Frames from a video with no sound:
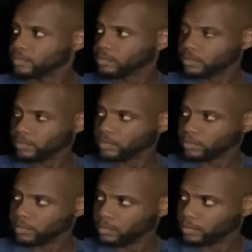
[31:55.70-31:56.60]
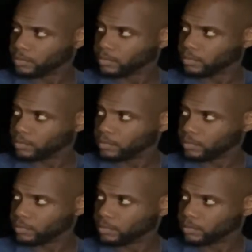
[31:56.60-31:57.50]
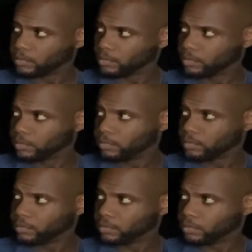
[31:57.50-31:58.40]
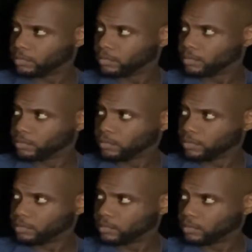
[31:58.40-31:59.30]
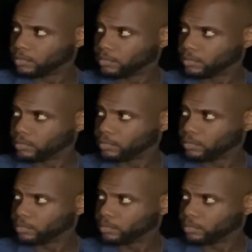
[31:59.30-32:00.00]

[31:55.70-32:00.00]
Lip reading: [no speech]